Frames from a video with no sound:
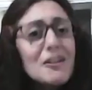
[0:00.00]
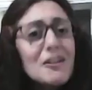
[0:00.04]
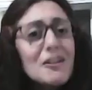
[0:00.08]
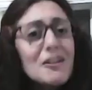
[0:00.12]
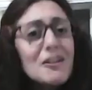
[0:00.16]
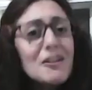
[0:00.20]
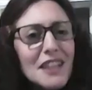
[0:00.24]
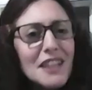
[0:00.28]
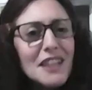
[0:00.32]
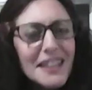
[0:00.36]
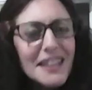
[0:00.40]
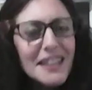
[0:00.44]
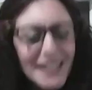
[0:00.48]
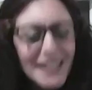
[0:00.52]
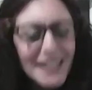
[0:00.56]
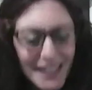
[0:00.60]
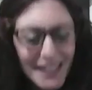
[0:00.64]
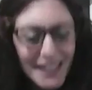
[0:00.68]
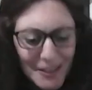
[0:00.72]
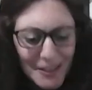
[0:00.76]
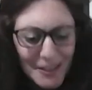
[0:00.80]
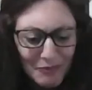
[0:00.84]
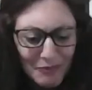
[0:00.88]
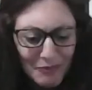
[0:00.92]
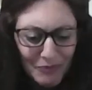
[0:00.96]
learning,
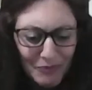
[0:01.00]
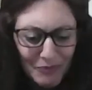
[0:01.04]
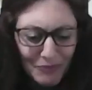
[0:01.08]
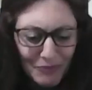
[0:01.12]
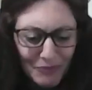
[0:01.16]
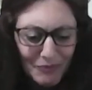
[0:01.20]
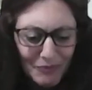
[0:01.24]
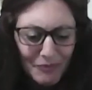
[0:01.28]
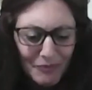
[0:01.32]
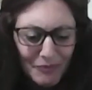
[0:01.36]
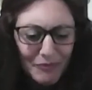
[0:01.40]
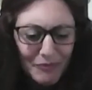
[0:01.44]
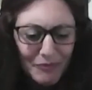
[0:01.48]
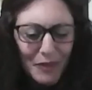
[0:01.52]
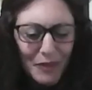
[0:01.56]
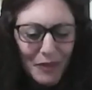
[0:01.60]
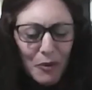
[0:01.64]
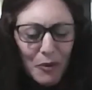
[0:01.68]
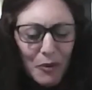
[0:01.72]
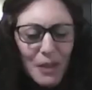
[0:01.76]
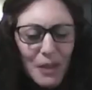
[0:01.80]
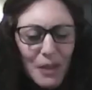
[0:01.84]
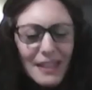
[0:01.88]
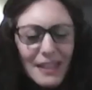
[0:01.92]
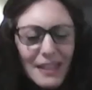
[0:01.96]

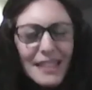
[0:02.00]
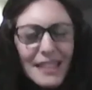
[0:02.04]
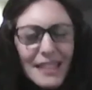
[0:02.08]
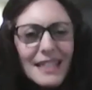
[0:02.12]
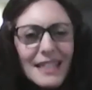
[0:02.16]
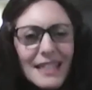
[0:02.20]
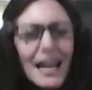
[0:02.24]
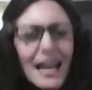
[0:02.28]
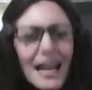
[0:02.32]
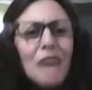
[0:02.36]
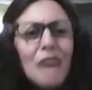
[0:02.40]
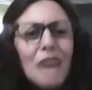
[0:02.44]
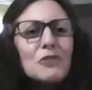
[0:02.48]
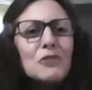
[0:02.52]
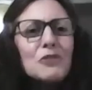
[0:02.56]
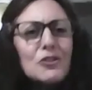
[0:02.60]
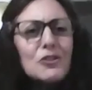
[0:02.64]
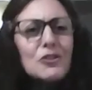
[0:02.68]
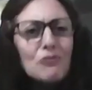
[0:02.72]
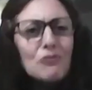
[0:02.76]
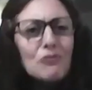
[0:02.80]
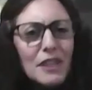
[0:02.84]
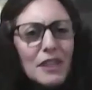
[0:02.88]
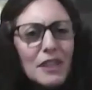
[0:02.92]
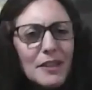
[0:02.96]
where this outer
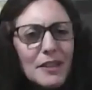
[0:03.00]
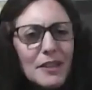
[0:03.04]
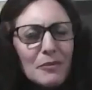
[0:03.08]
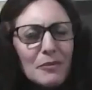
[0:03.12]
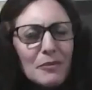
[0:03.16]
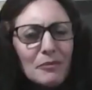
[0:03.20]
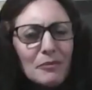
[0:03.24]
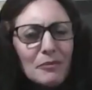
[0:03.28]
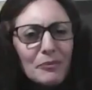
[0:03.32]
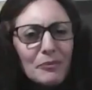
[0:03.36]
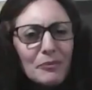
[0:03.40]
rhythm,